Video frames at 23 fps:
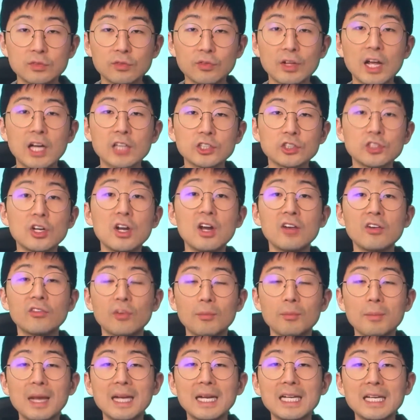flesh for
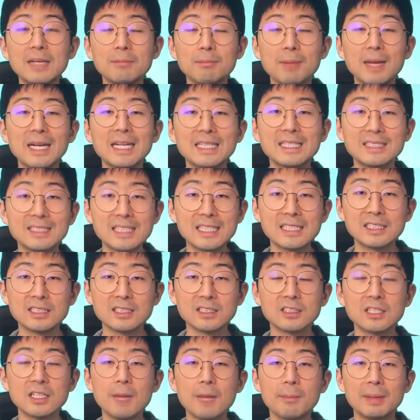many, many seasons,